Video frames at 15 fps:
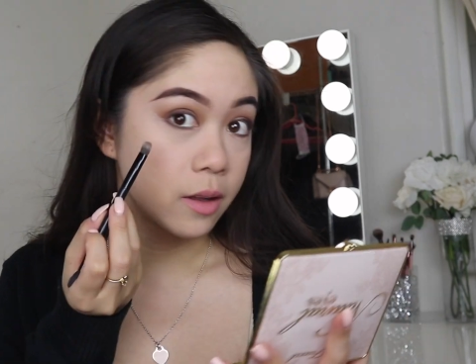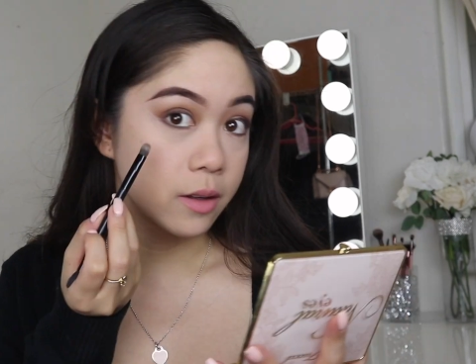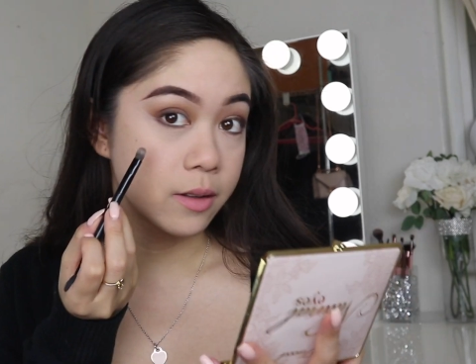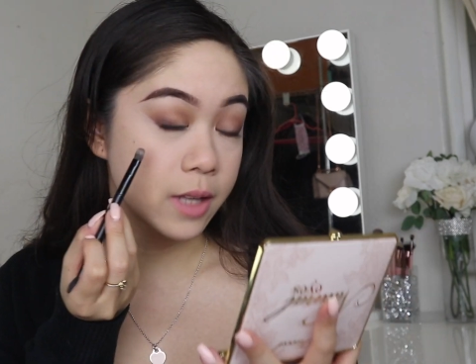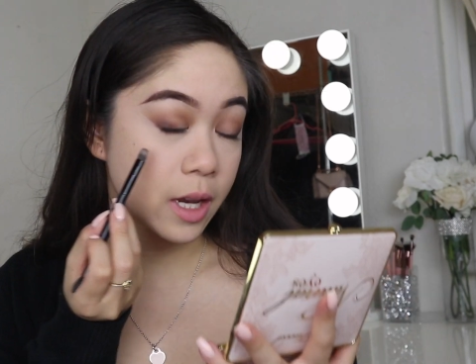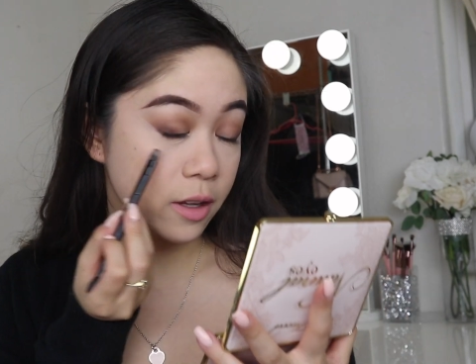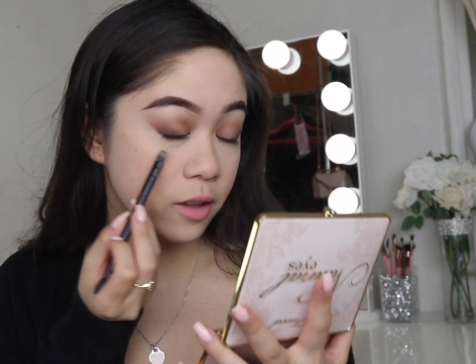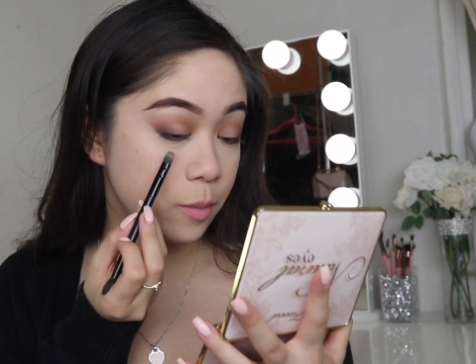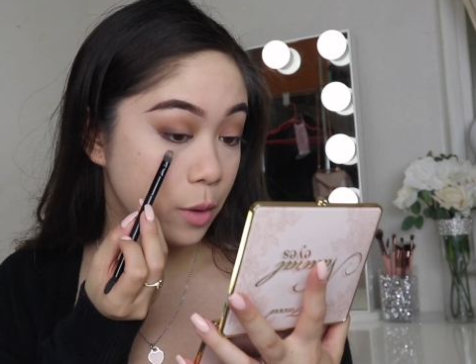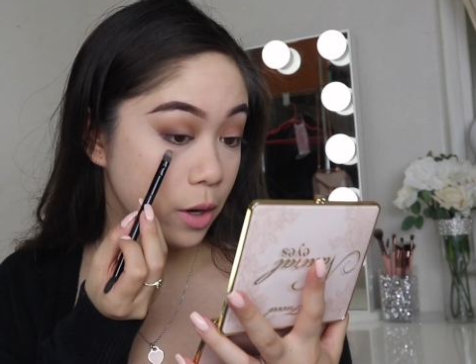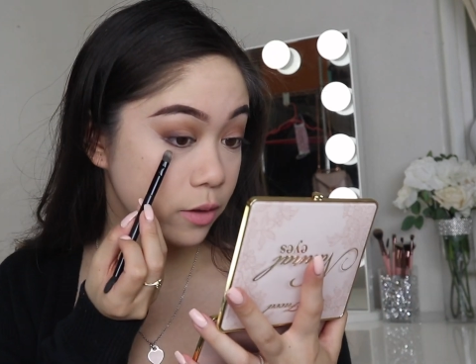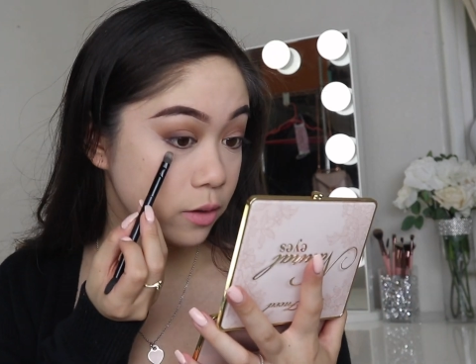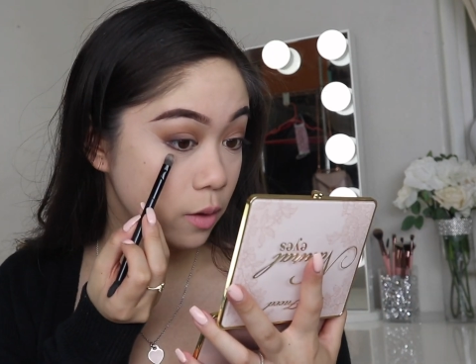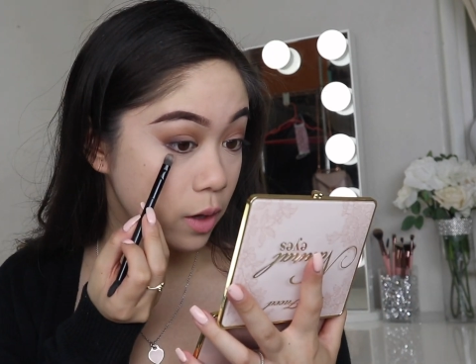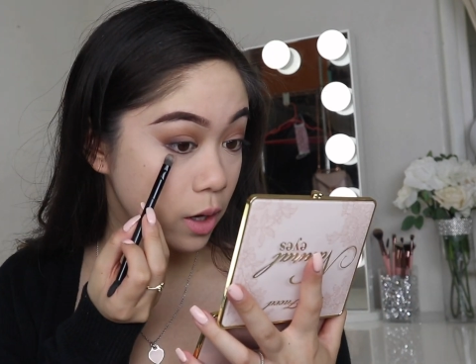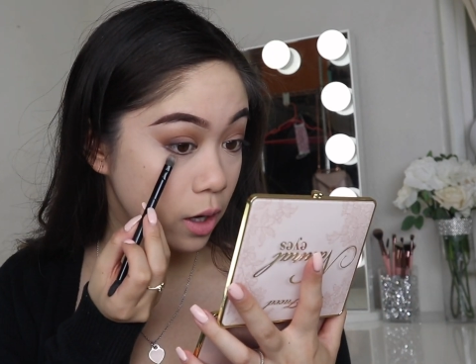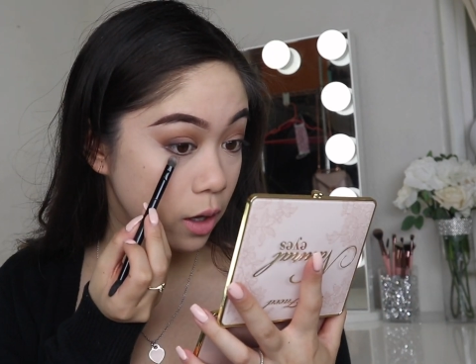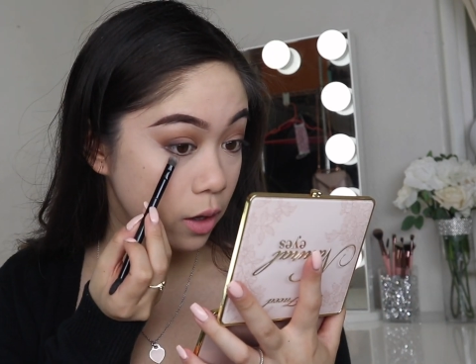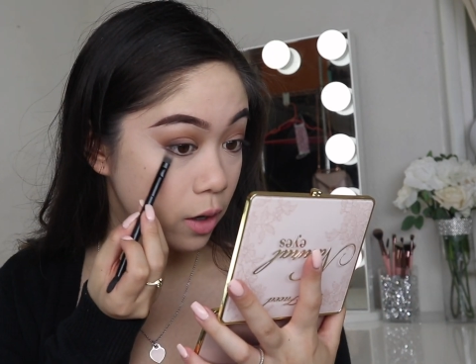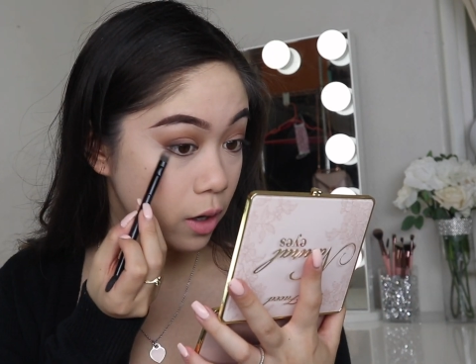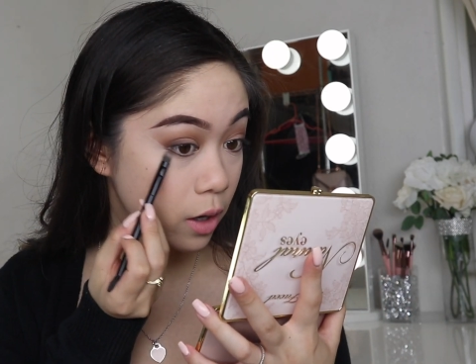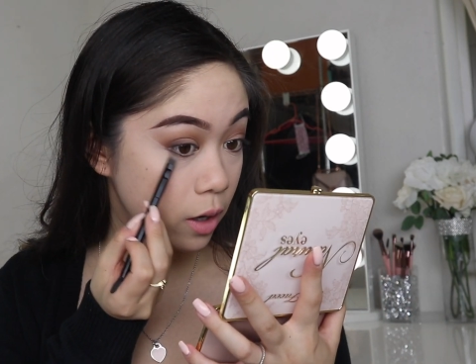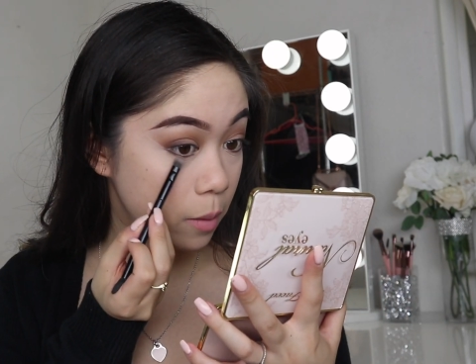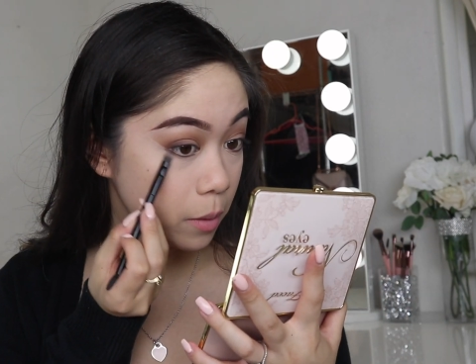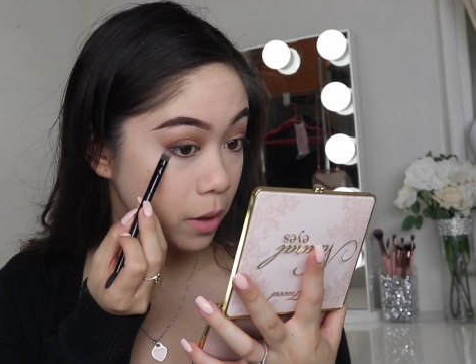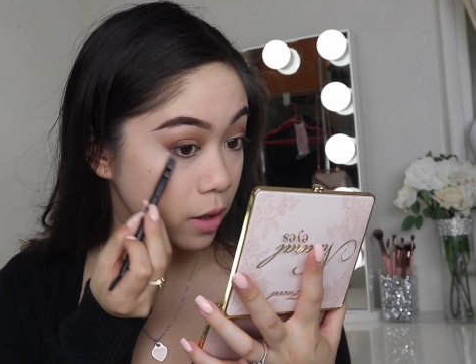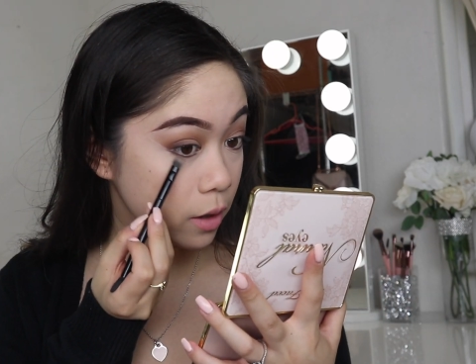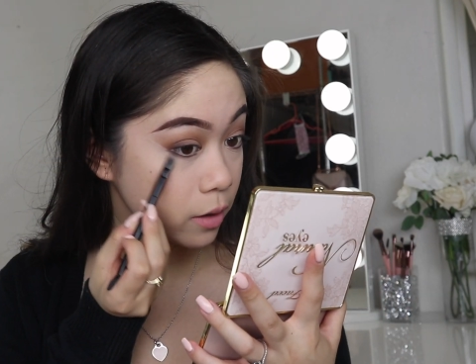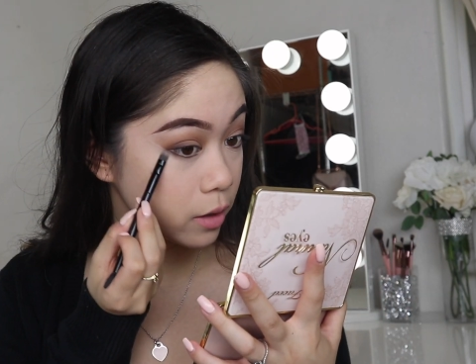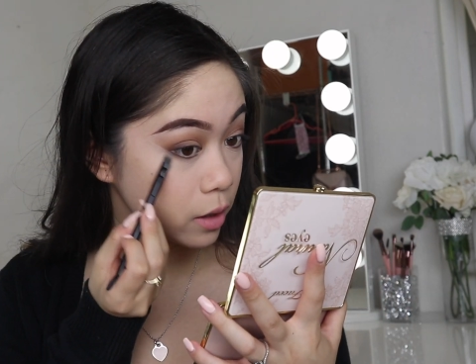this Espresso color
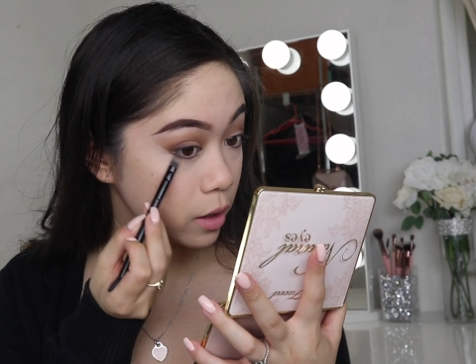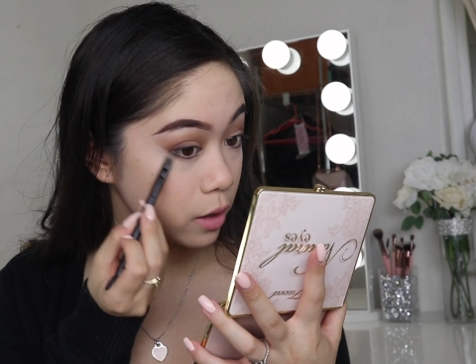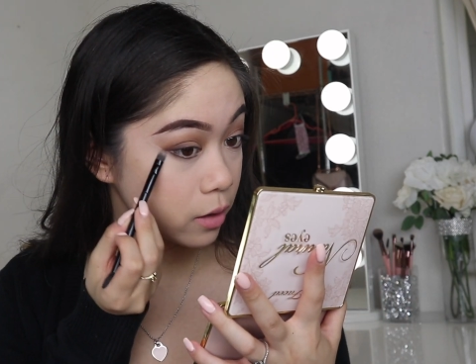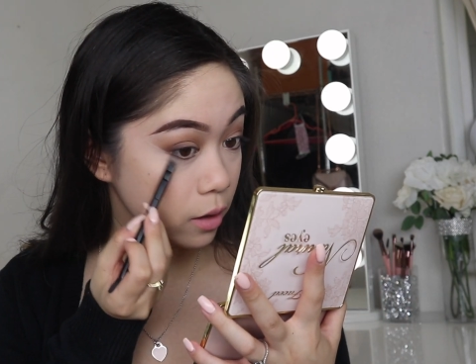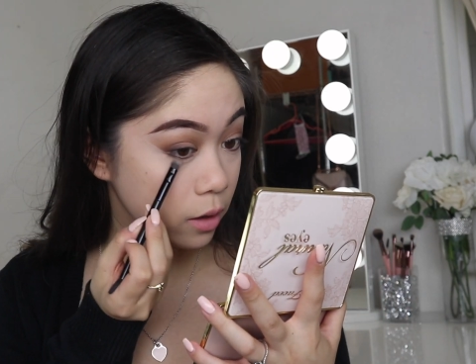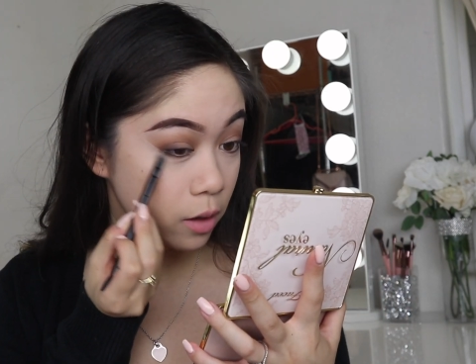because it is a